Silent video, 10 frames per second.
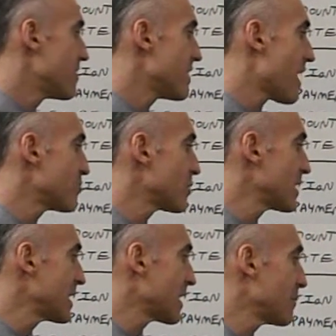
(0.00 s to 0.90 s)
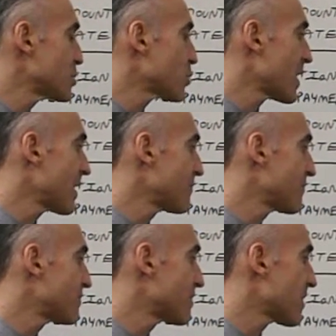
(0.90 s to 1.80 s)
The annual income is
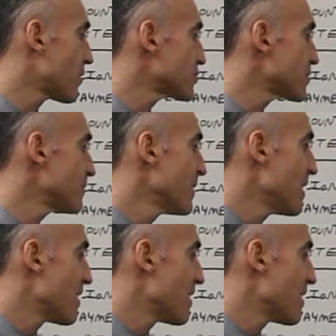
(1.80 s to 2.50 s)
150,000.